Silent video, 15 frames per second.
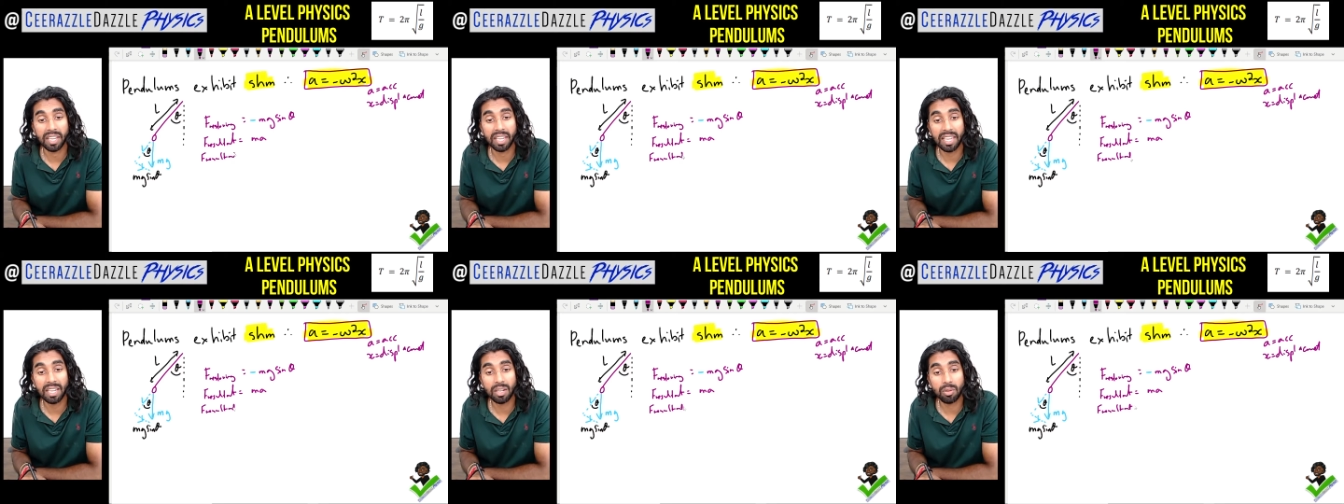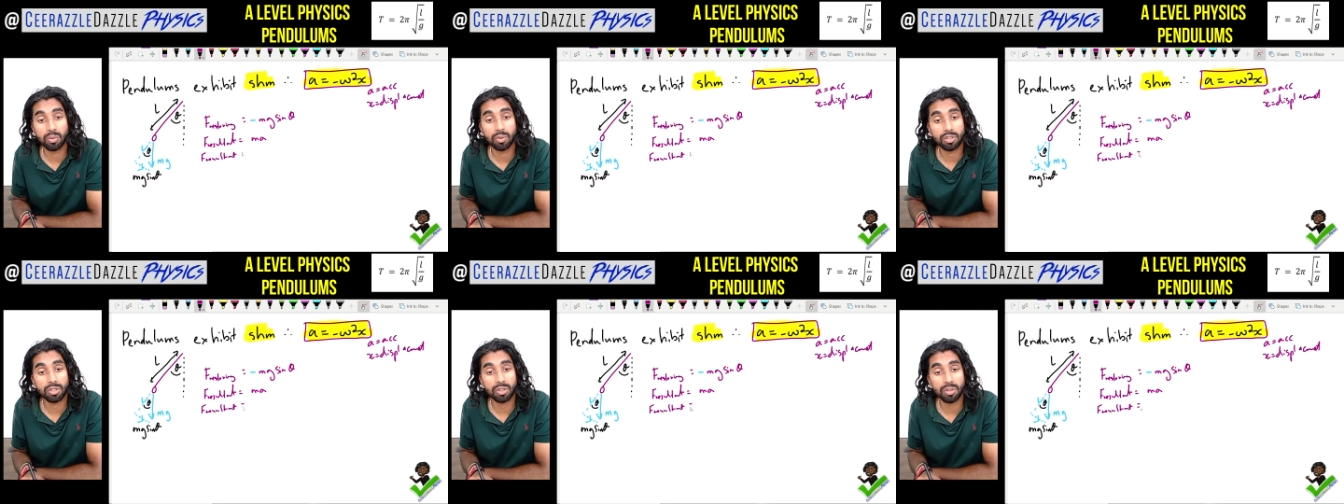
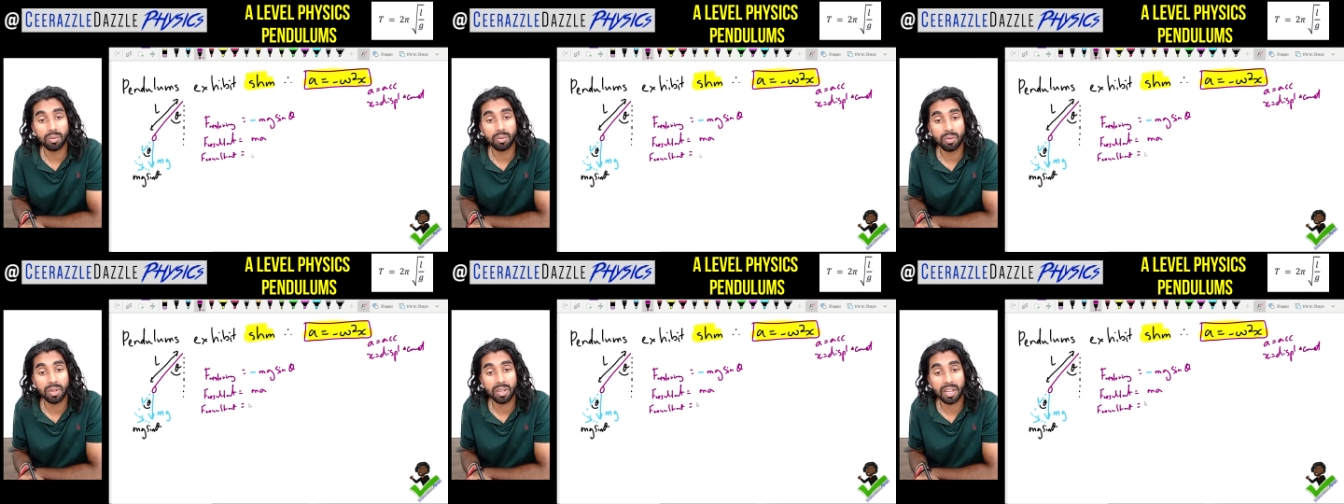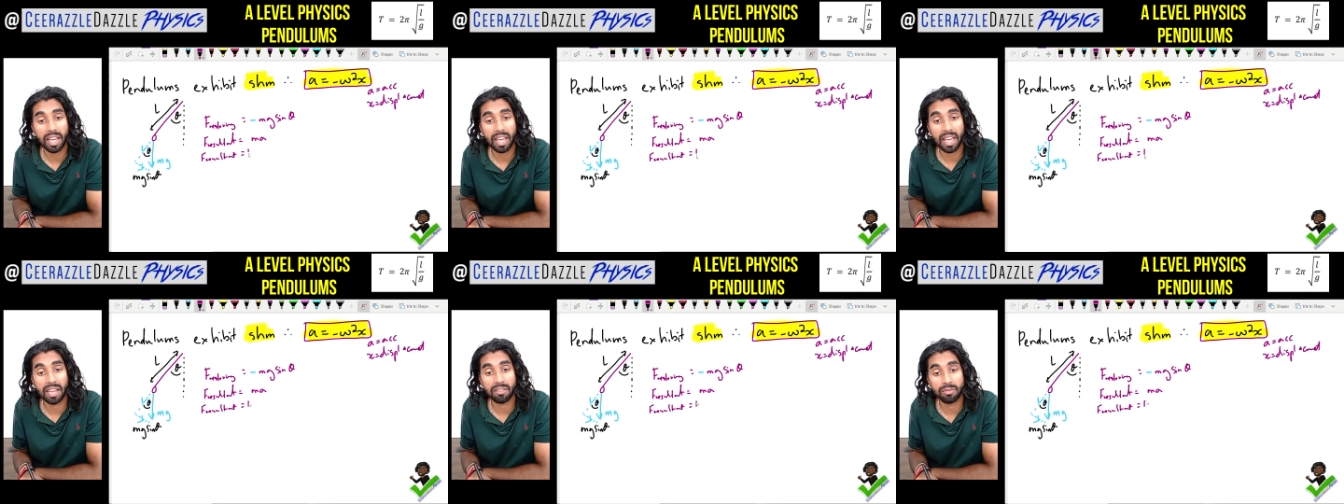equal to
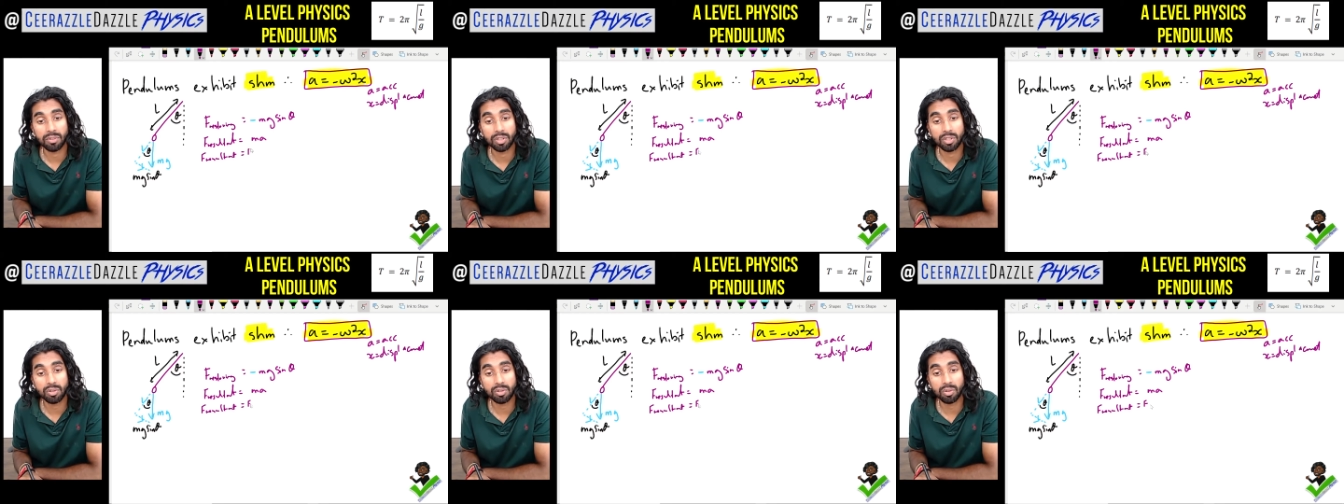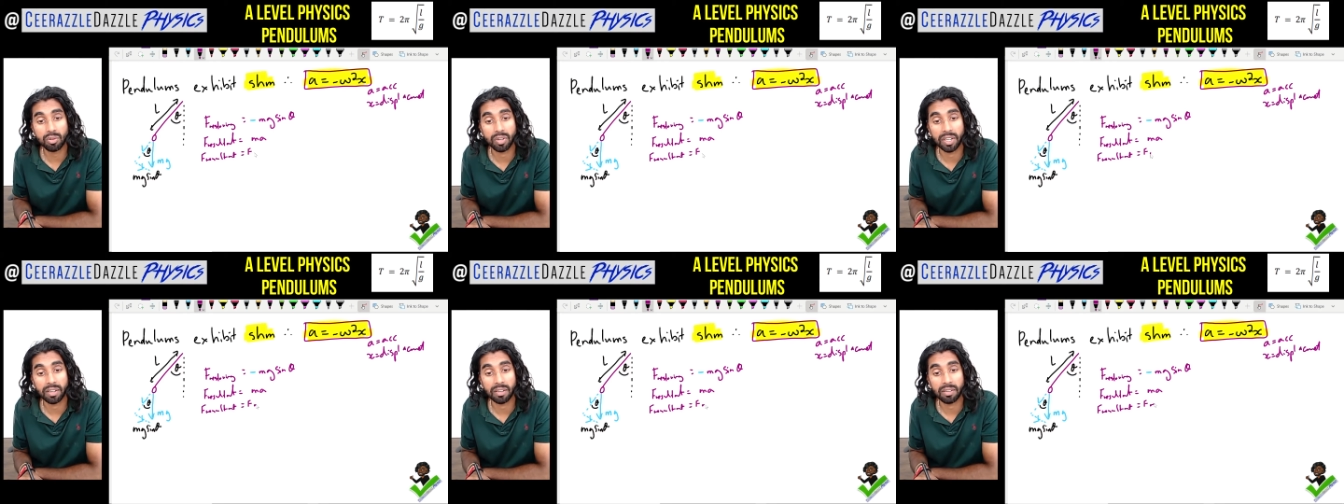F restoring.